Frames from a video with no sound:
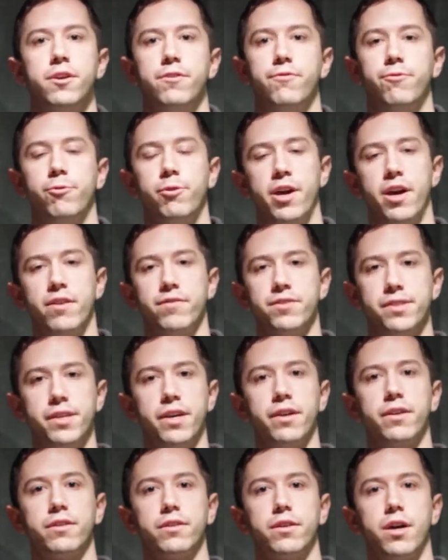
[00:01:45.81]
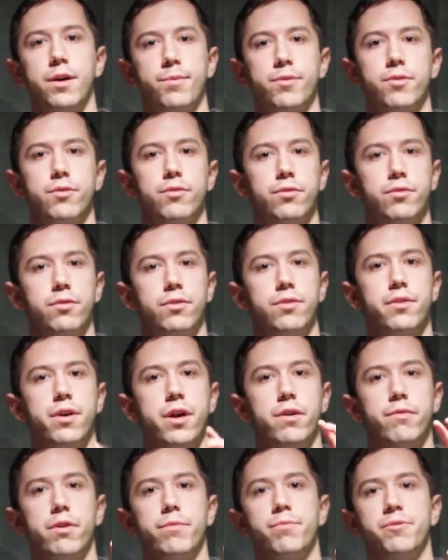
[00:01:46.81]
If we have a second cubby hole,
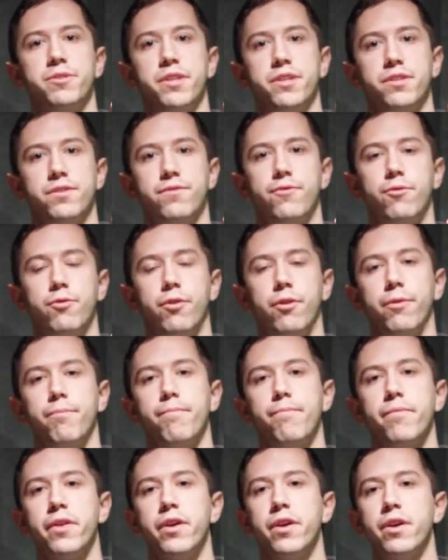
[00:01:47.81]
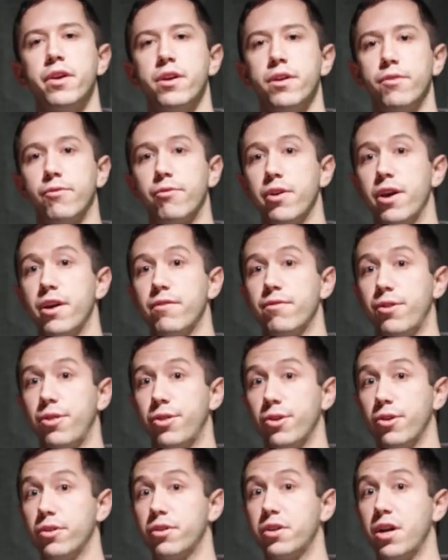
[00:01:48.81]
that represents 4. If we have a
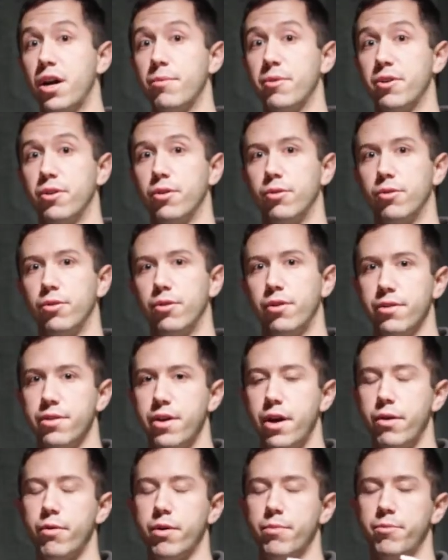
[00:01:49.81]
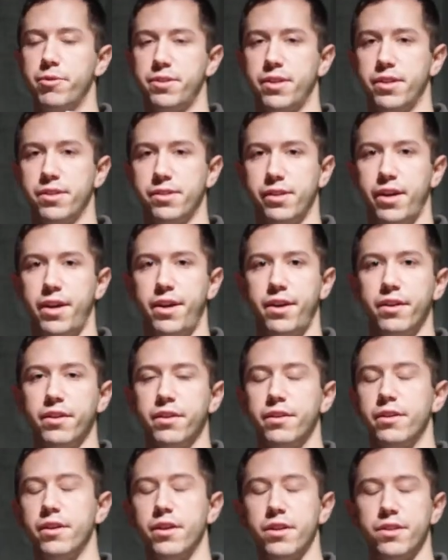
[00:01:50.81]
third cubby hole, that represents 8,
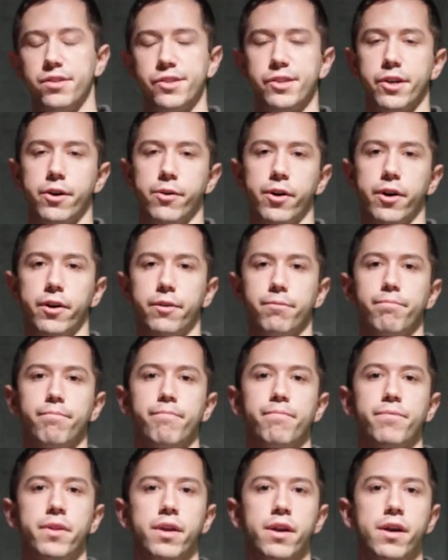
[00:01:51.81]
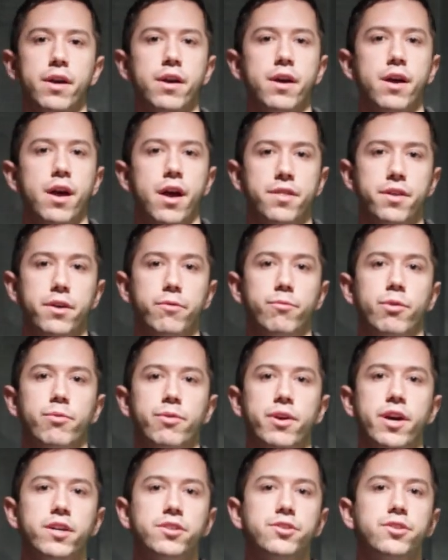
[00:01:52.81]
and so on. And then what
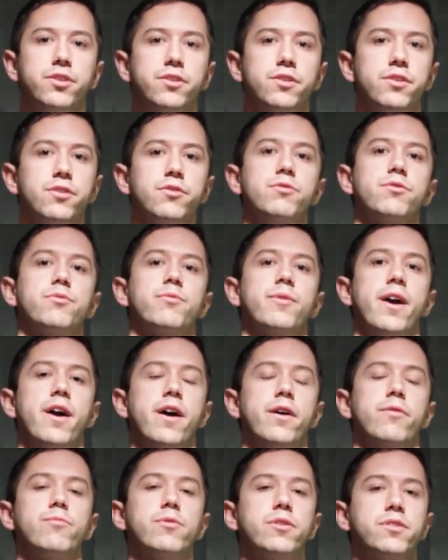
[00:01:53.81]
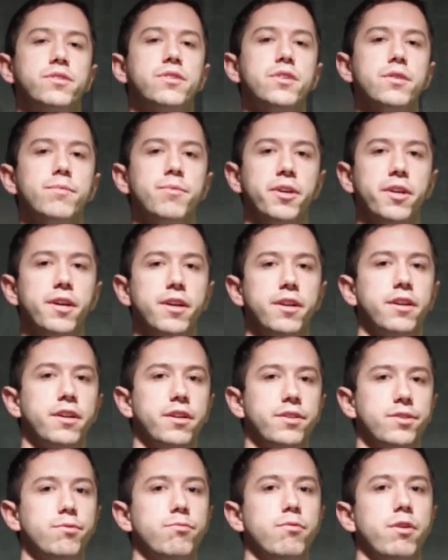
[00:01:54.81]
we actually do is we add 1 to the
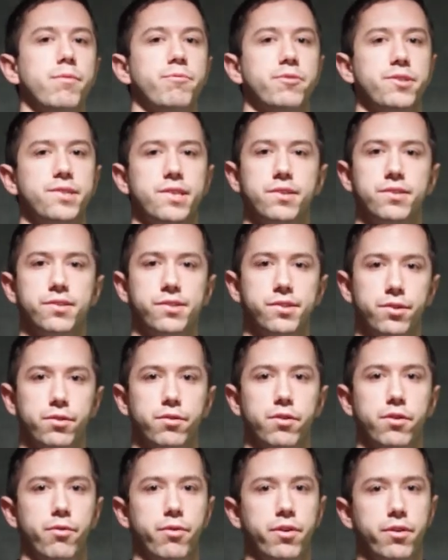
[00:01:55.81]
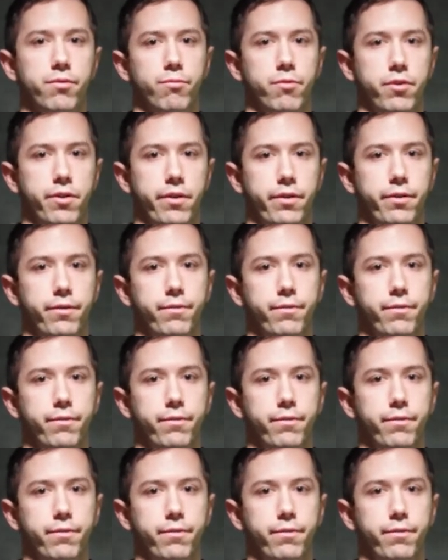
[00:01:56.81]
beginning to represent 0 and 1.